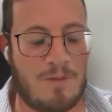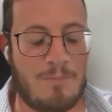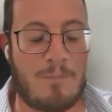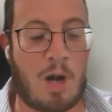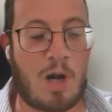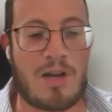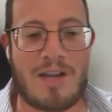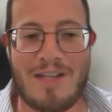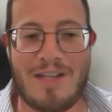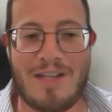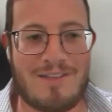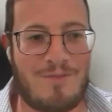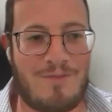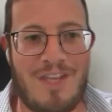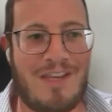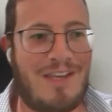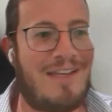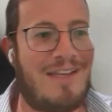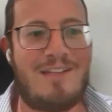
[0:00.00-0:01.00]
markets
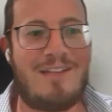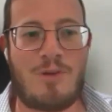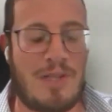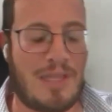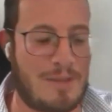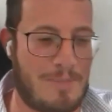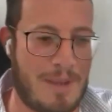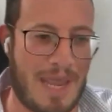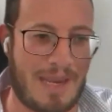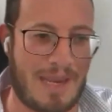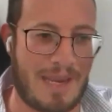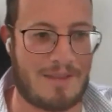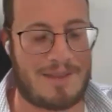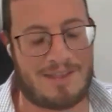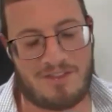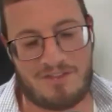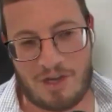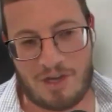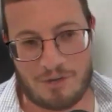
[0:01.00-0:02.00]
via an Israeli bank.
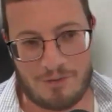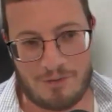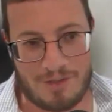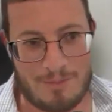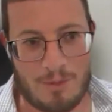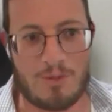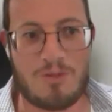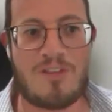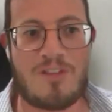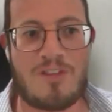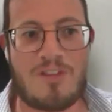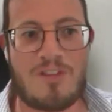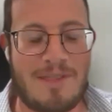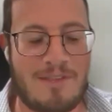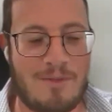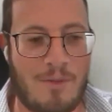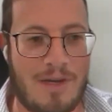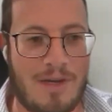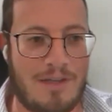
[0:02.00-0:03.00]
That's generally the most
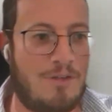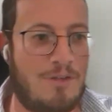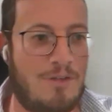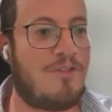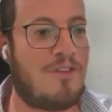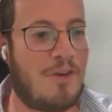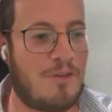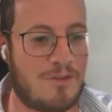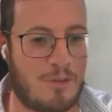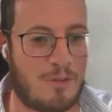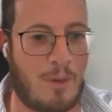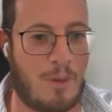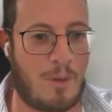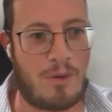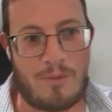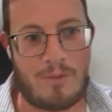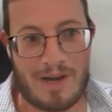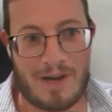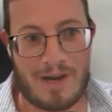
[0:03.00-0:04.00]
expensive way to do so, so we
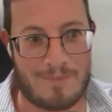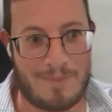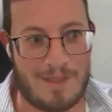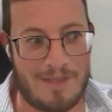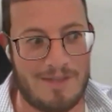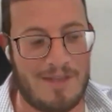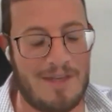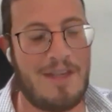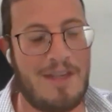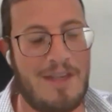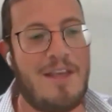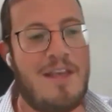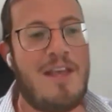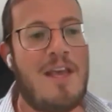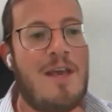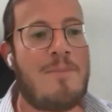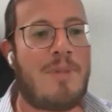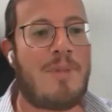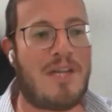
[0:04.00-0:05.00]
wouldn't recommend it.
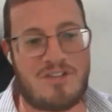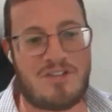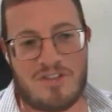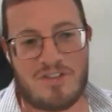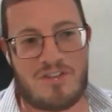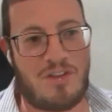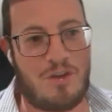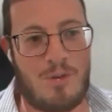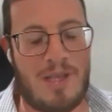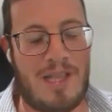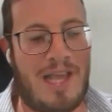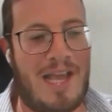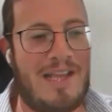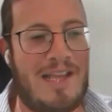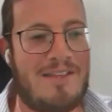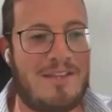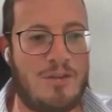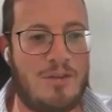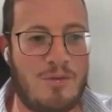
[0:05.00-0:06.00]
But just so you
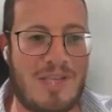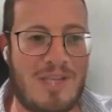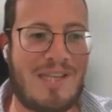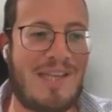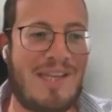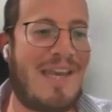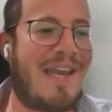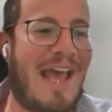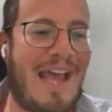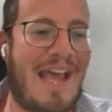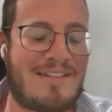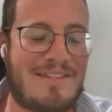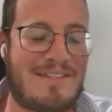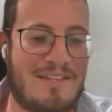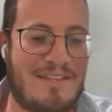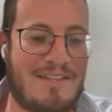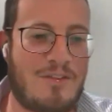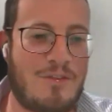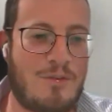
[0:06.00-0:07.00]
realize, you can get
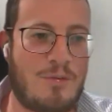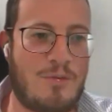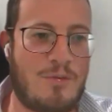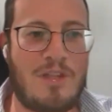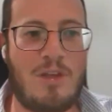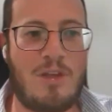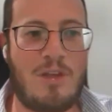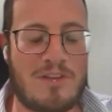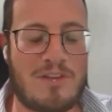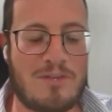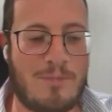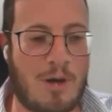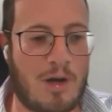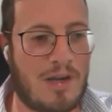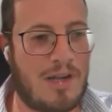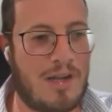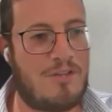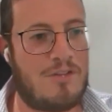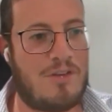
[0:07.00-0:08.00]
access to the US
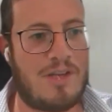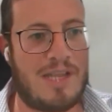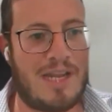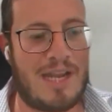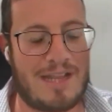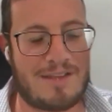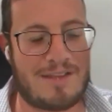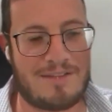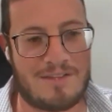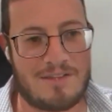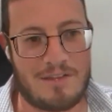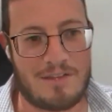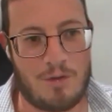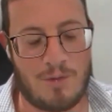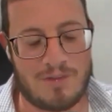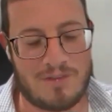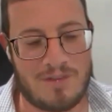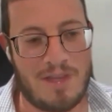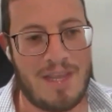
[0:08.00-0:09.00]
markets, you can get access to
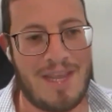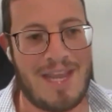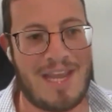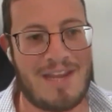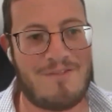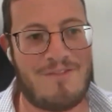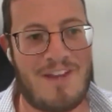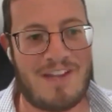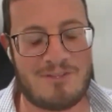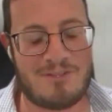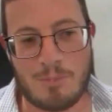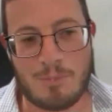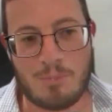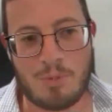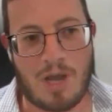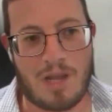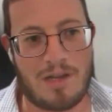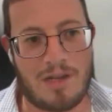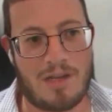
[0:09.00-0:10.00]
US investment
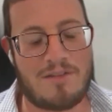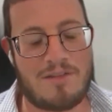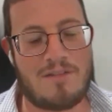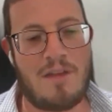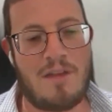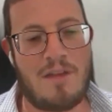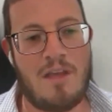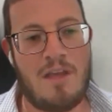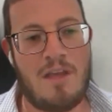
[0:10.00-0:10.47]
products,